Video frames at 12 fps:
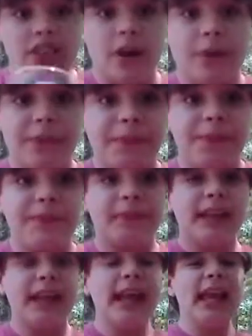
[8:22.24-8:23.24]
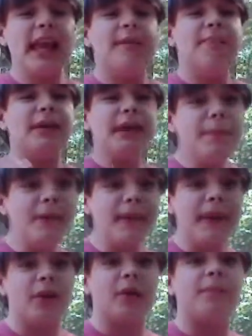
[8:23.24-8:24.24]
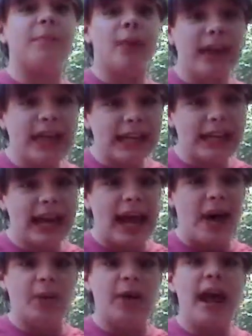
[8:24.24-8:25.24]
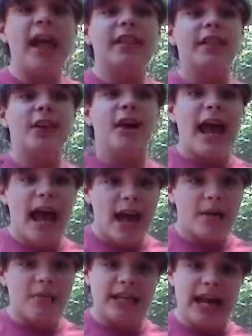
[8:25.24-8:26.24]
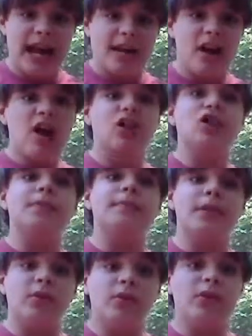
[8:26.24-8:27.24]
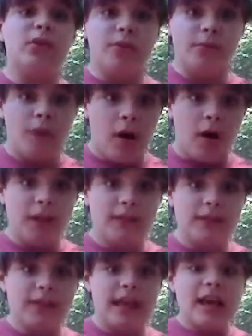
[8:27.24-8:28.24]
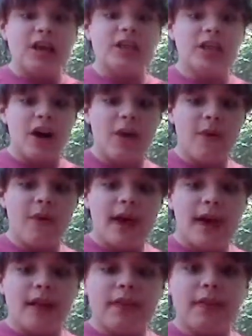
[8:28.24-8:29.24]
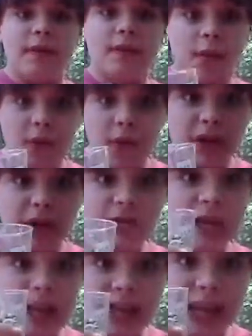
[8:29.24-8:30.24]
So, and people there are breaking down their habitat to build new malls. So, the more you take